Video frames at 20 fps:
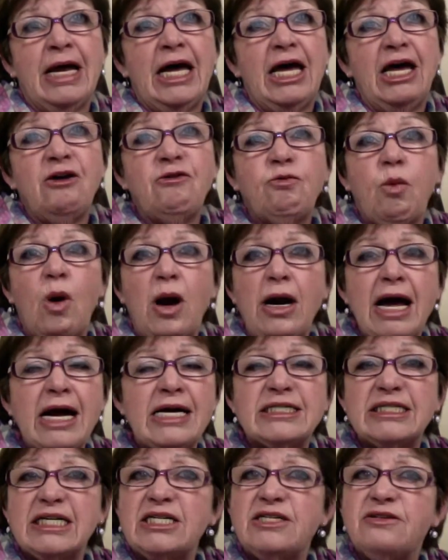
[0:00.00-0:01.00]
If one
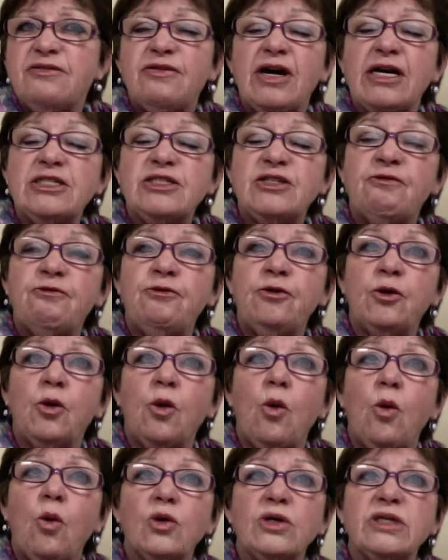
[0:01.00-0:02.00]
identifies the root
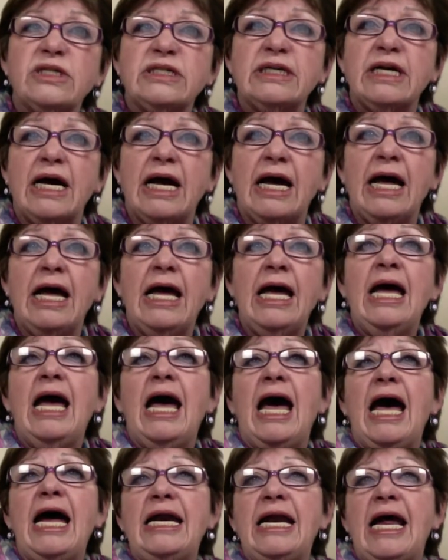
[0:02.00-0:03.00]
cause
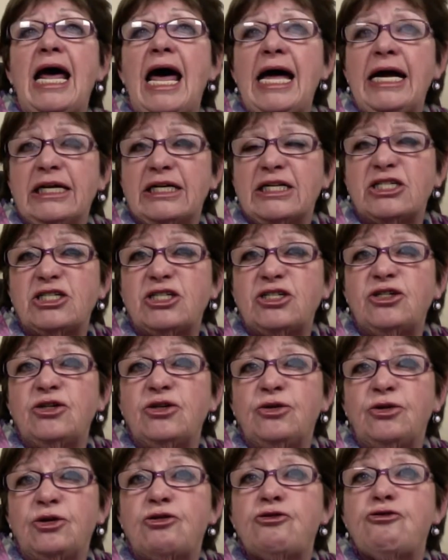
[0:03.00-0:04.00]
and acts
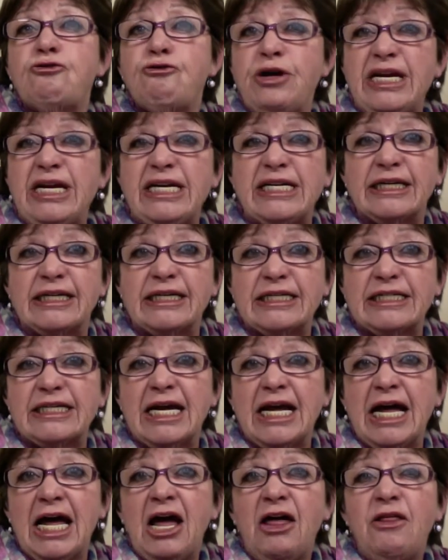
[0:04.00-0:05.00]
to treat
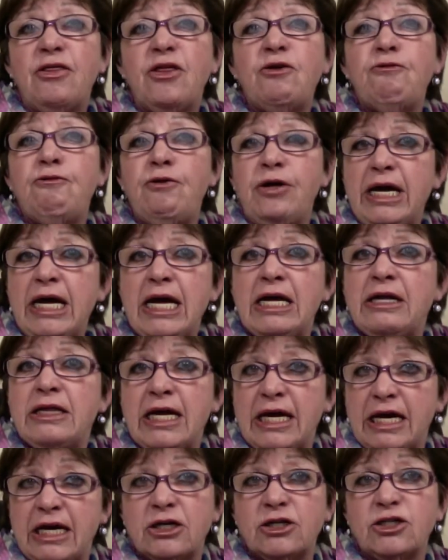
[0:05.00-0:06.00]
it, the ringing in
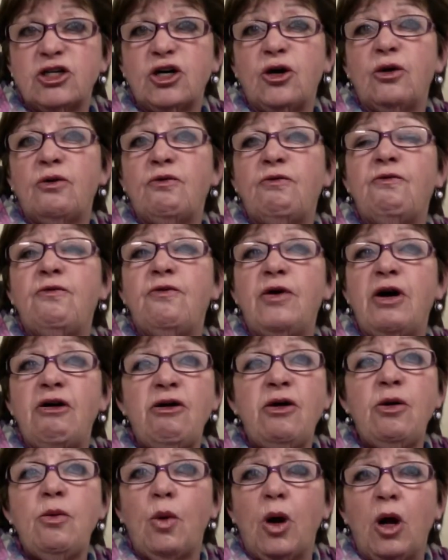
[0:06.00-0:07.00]
the ears could
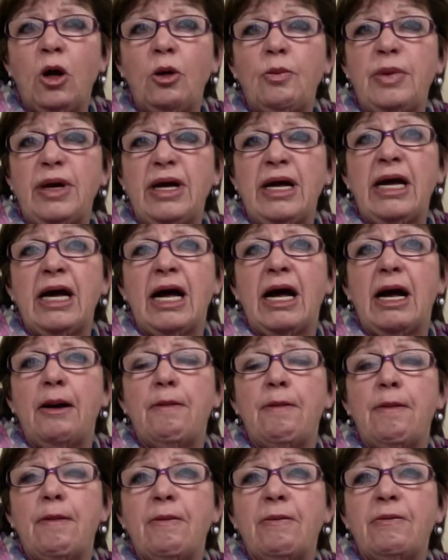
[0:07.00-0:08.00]
very well be
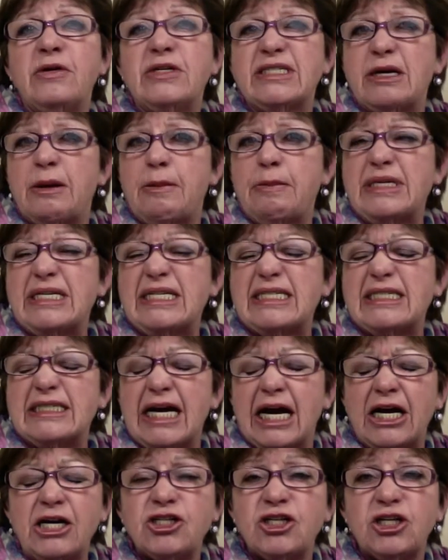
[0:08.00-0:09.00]

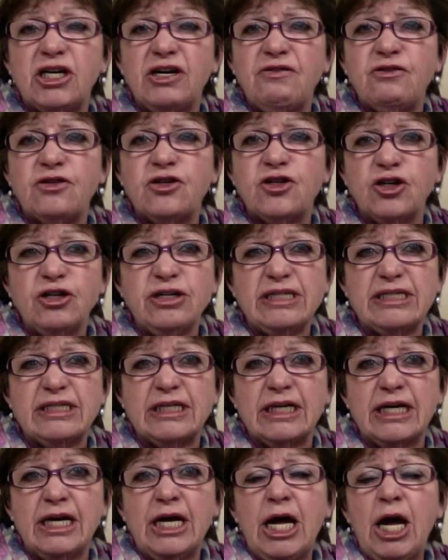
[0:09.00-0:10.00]
substantially
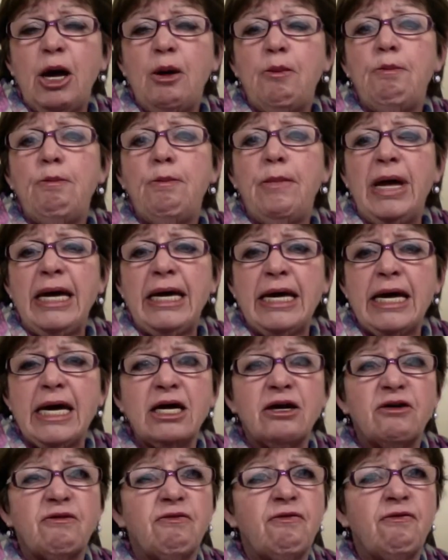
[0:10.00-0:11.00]
reduced, making
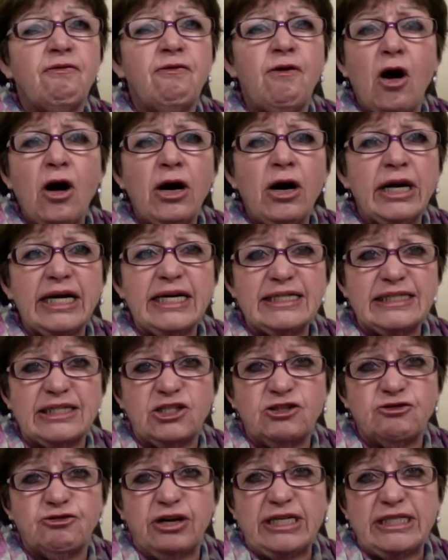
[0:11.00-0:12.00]
it far less
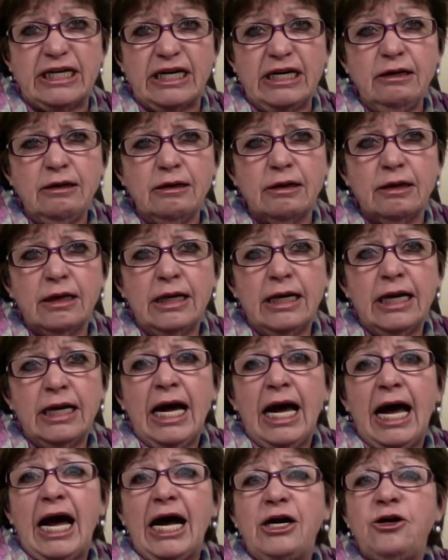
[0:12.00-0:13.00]
distressing,
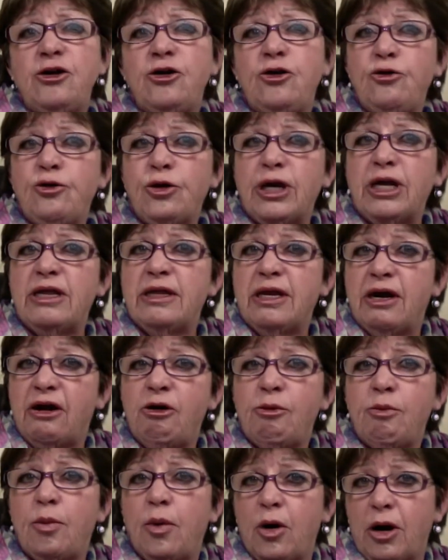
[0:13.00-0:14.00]
and you can
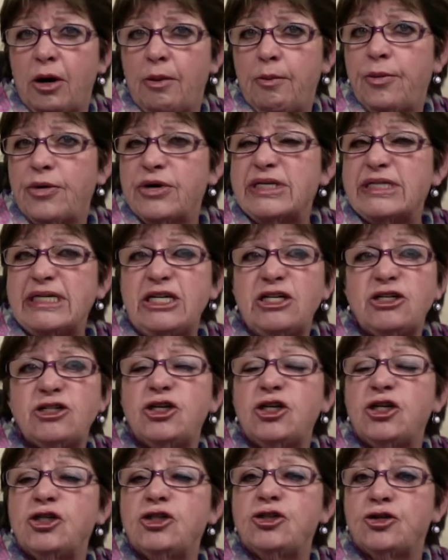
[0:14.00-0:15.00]
thereupon proceed
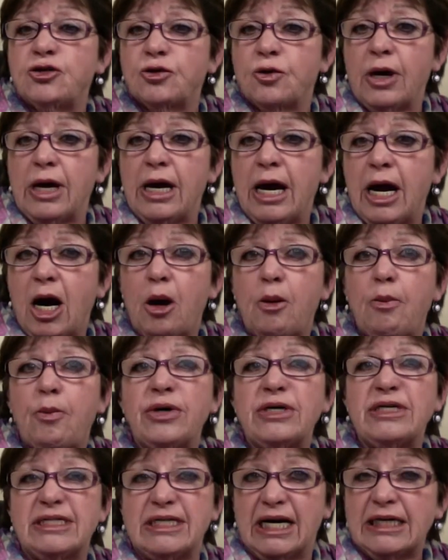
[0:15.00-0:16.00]
to enjoy a
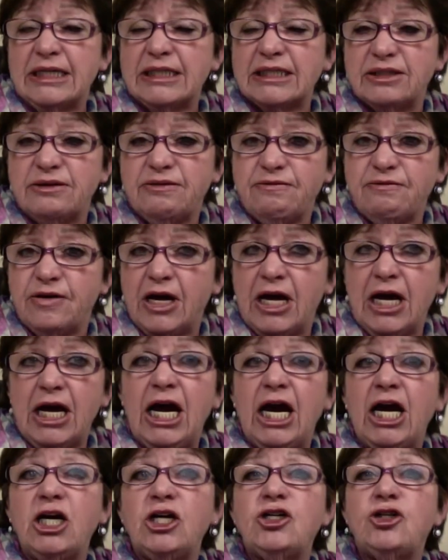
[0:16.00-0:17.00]
productive,
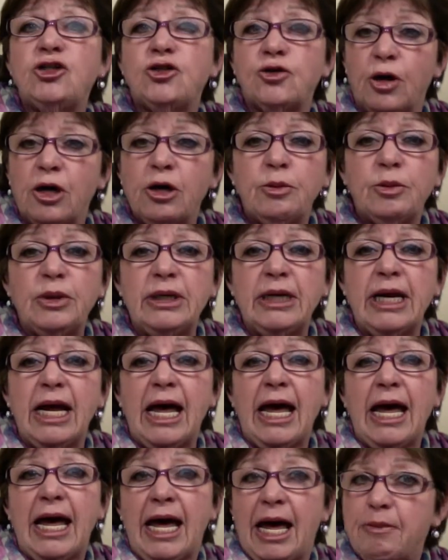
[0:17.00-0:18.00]

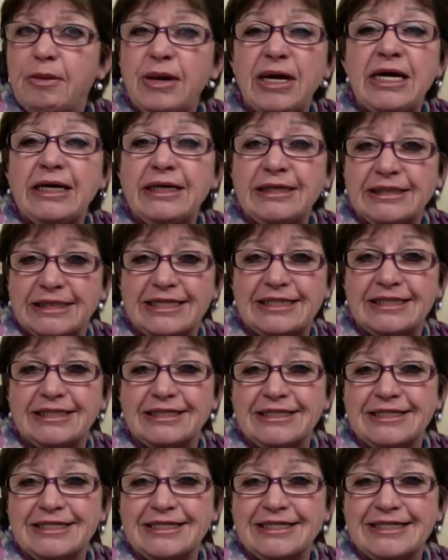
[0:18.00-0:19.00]
enjoyable, happy
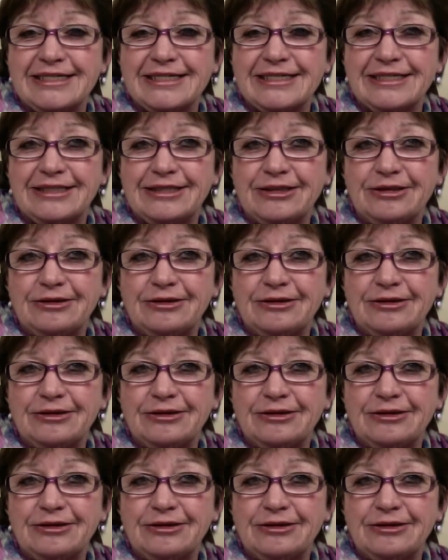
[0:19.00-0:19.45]
existence.